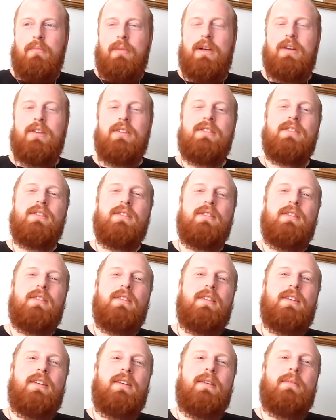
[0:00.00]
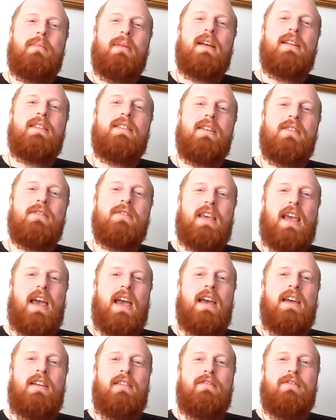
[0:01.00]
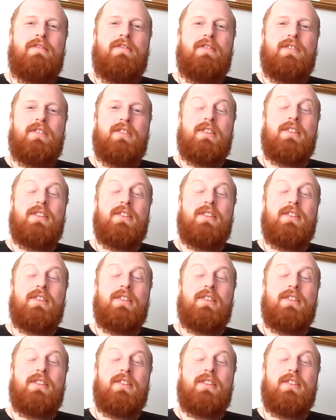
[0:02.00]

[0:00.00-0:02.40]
Because Plato's cave